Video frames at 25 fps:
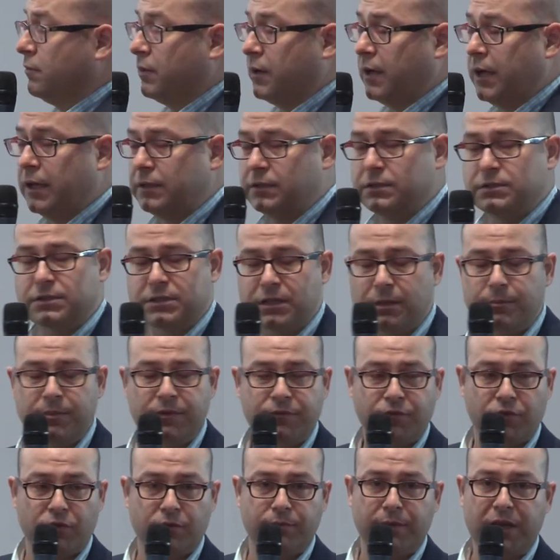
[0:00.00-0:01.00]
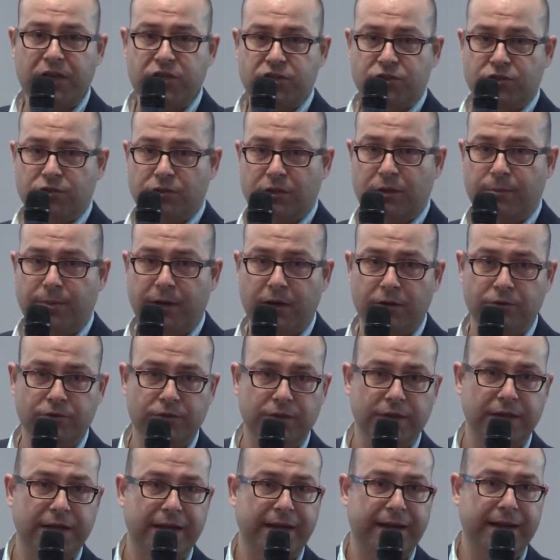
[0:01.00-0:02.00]
getting some information about
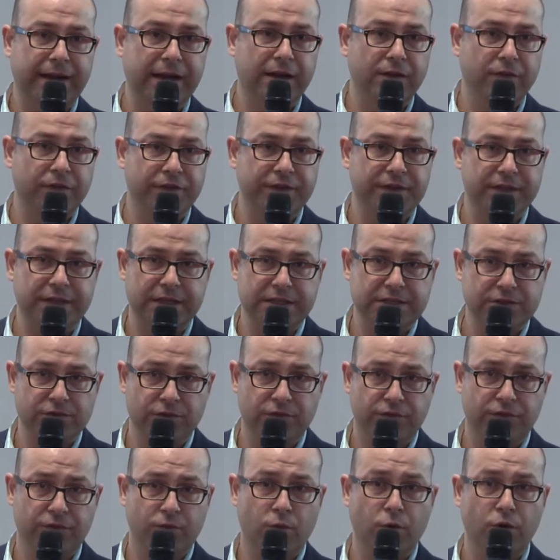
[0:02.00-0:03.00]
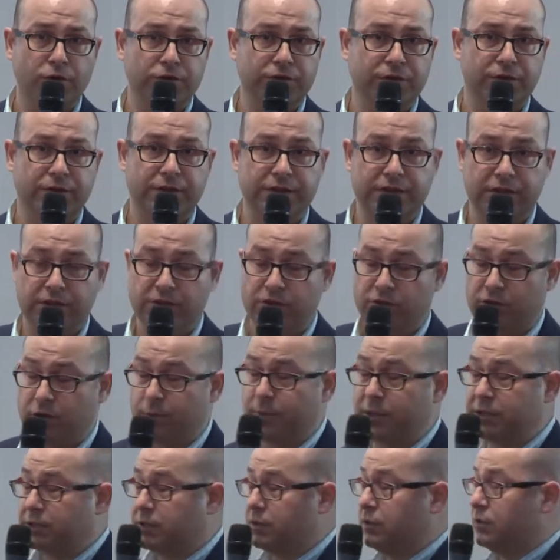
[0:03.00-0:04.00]
the healthiness of water in the
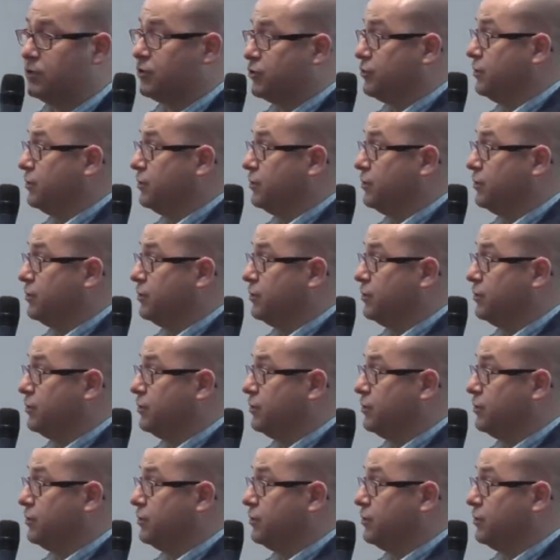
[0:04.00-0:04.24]
ornamental